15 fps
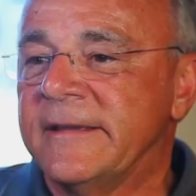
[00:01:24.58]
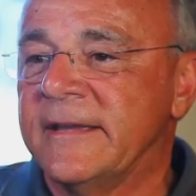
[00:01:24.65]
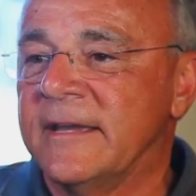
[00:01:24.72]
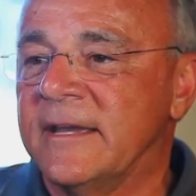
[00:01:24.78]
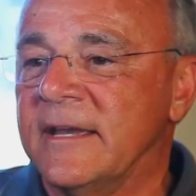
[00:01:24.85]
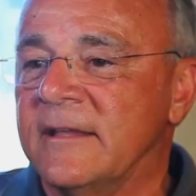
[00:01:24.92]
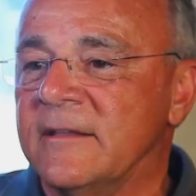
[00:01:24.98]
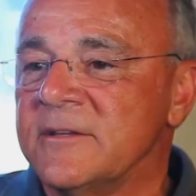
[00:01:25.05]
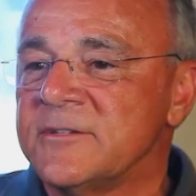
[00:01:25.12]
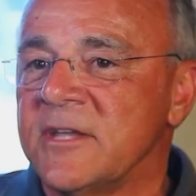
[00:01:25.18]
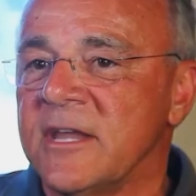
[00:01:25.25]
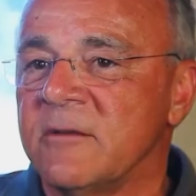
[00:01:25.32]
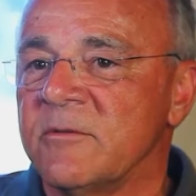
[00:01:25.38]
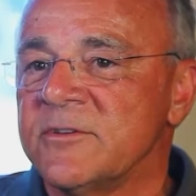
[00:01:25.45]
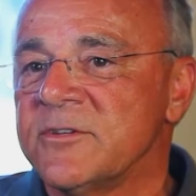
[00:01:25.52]
and this
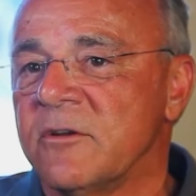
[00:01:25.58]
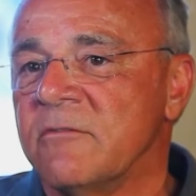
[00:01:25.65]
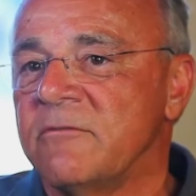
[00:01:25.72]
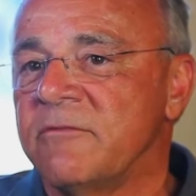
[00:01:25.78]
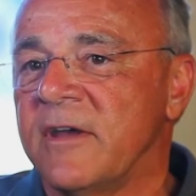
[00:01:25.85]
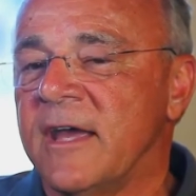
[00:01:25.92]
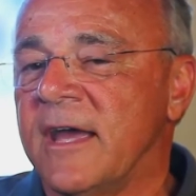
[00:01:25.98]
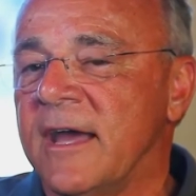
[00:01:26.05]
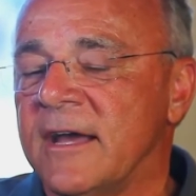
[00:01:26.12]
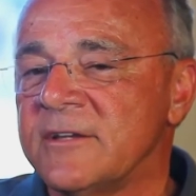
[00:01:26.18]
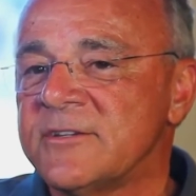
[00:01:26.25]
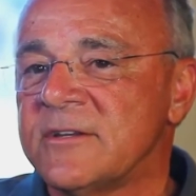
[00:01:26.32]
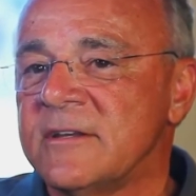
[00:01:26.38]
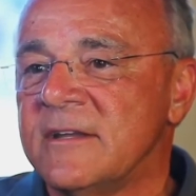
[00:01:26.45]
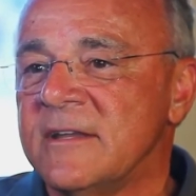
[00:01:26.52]
thing was so
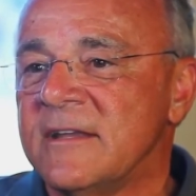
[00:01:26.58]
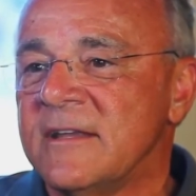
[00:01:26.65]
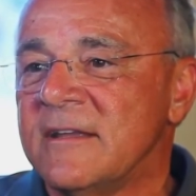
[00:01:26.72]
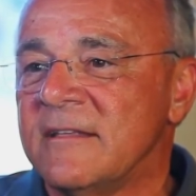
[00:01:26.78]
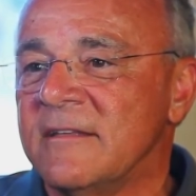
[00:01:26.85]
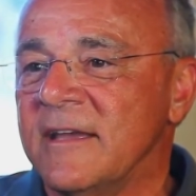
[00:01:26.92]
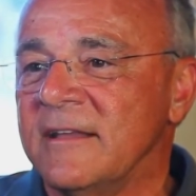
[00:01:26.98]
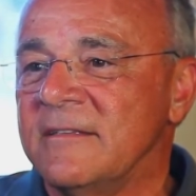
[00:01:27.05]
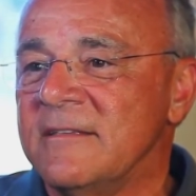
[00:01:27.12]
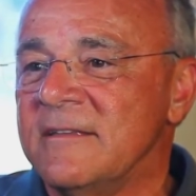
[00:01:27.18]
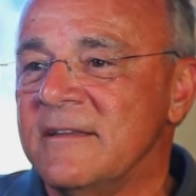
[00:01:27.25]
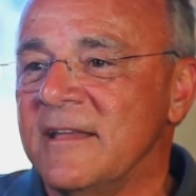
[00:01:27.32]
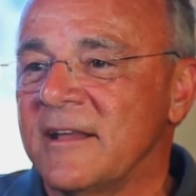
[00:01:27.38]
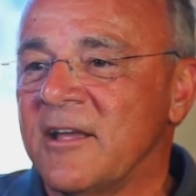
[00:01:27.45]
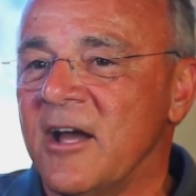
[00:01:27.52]
fast that
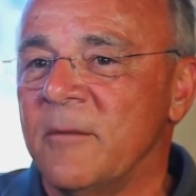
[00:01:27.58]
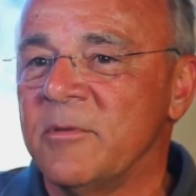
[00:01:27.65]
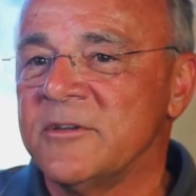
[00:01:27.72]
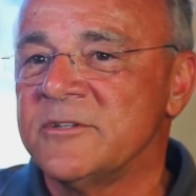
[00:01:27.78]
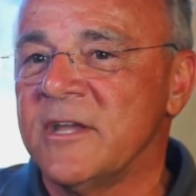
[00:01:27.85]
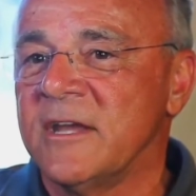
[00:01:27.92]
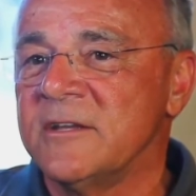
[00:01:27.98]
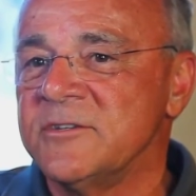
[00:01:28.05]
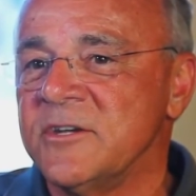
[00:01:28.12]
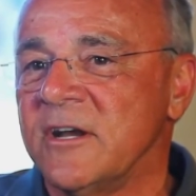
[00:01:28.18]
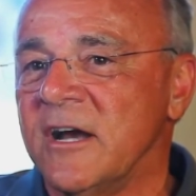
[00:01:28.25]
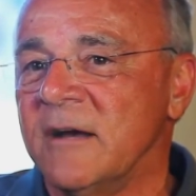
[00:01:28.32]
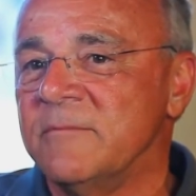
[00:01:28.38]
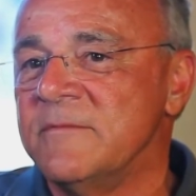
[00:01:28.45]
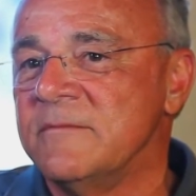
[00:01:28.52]
accomplished that
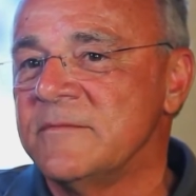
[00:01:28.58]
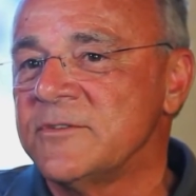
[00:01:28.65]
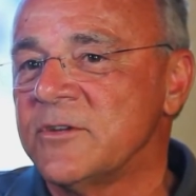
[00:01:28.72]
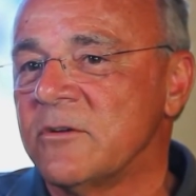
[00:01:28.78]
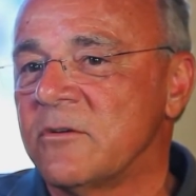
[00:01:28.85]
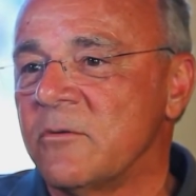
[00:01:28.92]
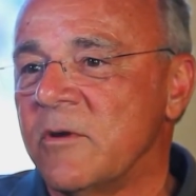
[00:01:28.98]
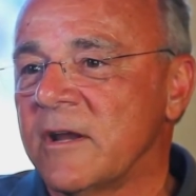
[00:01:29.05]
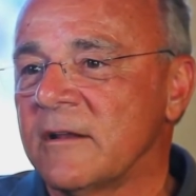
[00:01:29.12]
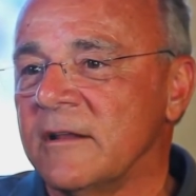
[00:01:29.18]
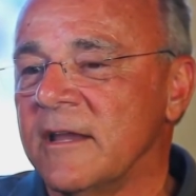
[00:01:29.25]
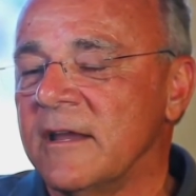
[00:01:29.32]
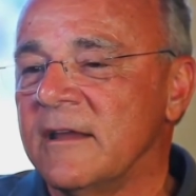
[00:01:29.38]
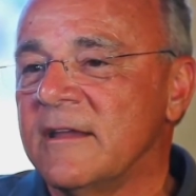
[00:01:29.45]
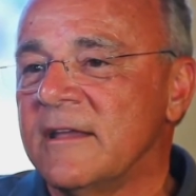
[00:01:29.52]
job so
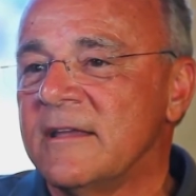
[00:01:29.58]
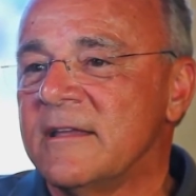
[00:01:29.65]
quickly,